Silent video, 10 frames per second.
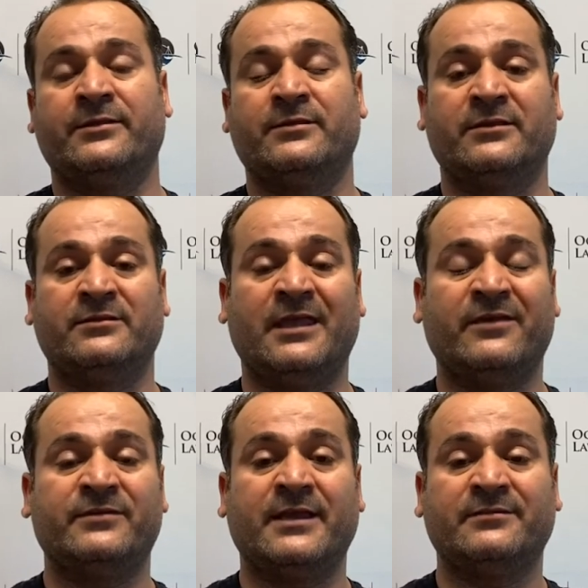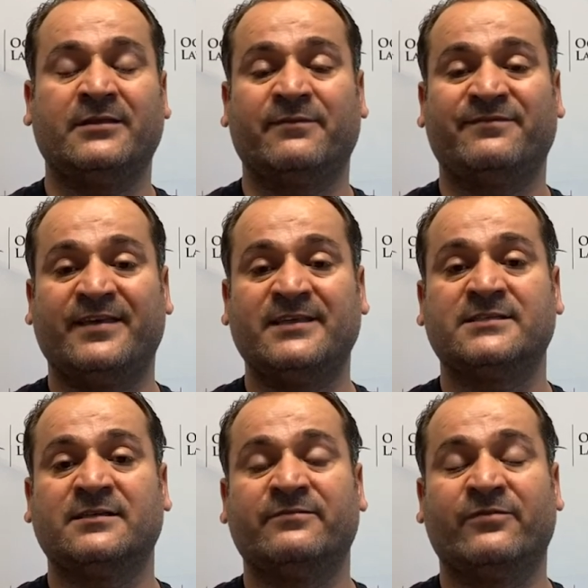and that they even end up
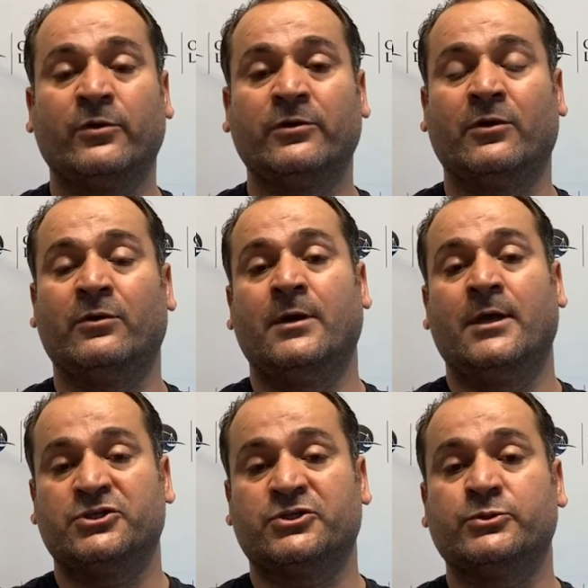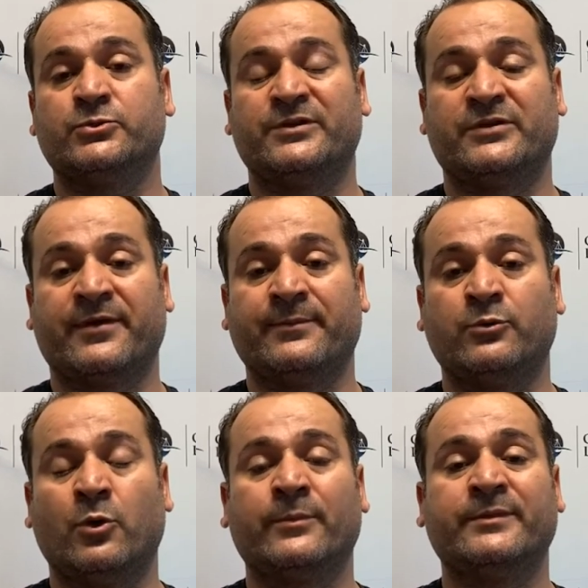facing furlough issues with their
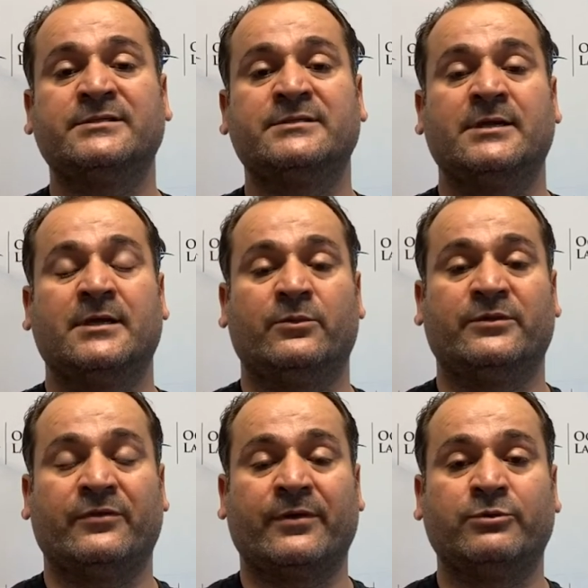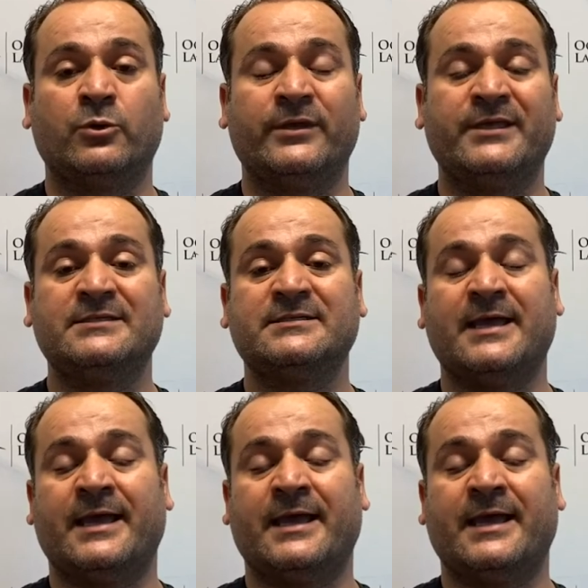employment with their employees.